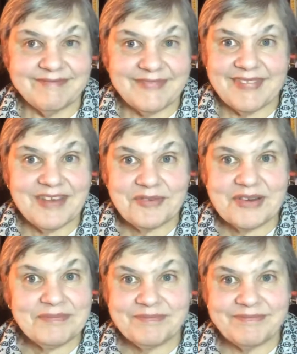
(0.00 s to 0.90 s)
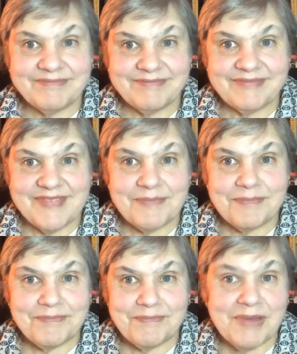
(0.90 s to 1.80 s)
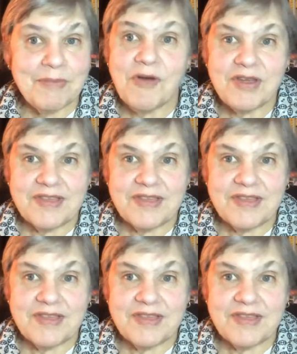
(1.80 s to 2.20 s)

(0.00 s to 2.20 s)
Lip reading: there would be more,